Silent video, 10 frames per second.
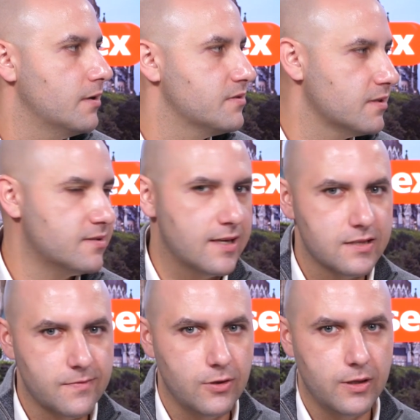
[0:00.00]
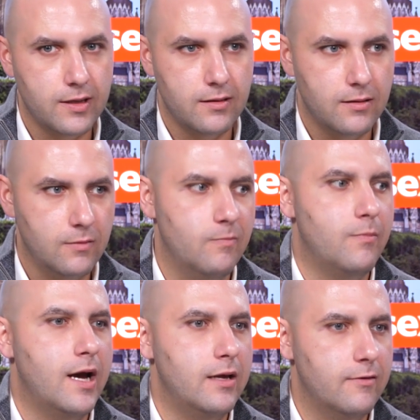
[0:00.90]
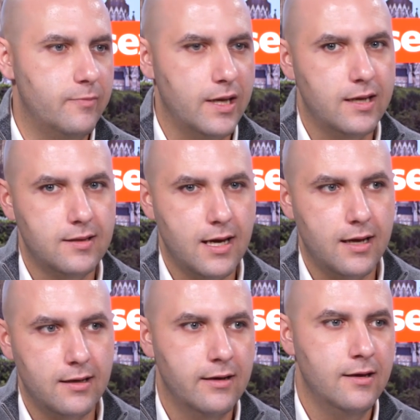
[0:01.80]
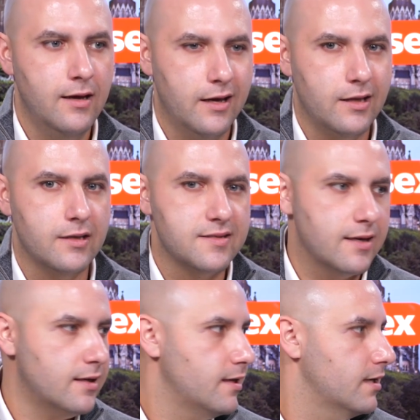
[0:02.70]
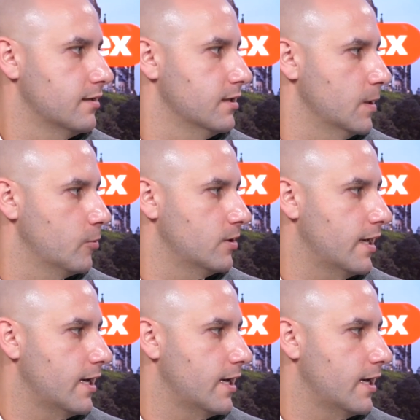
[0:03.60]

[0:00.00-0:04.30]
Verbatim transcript: how successful it might have been at that. And then the second ad, the liberal